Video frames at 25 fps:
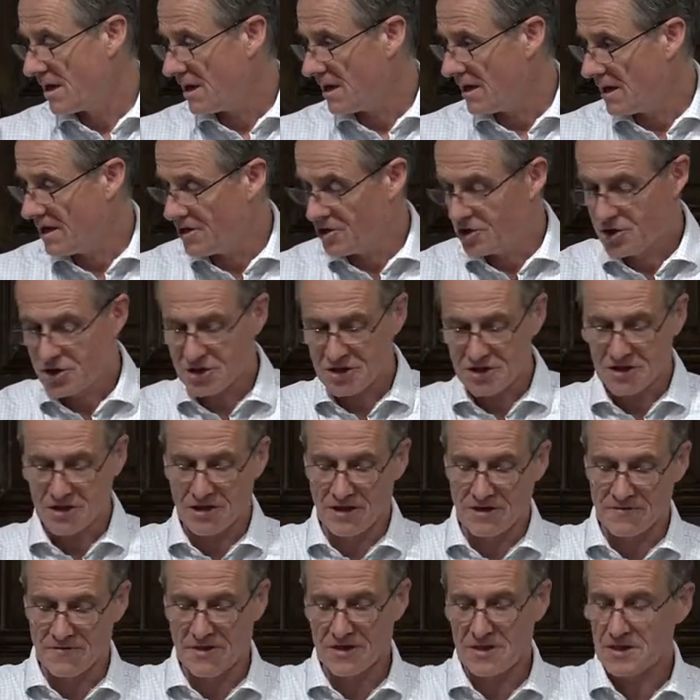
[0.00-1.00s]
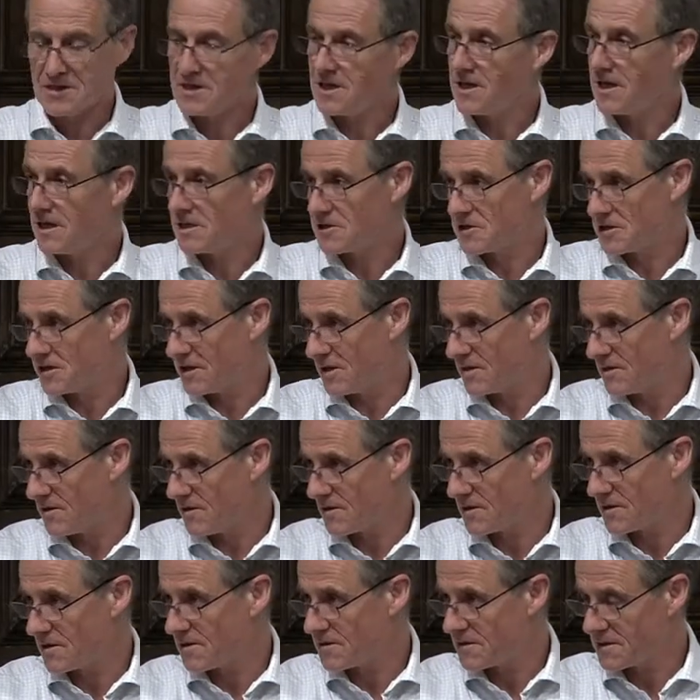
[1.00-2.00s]
Each service lasts no
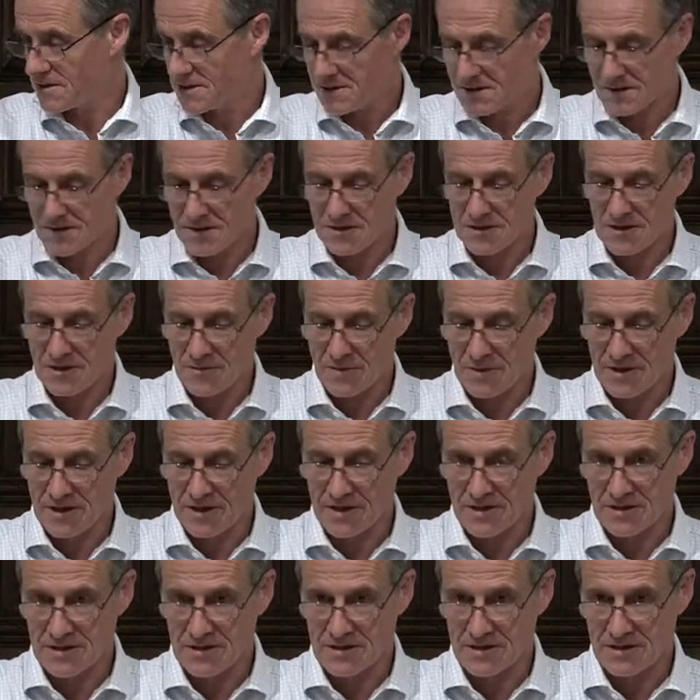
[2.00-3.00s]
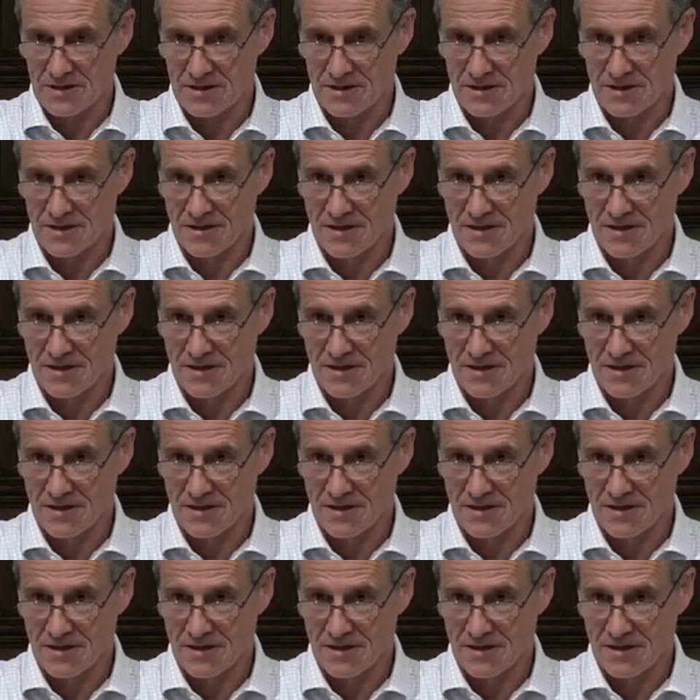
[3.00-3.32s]
longer than thirty minutes.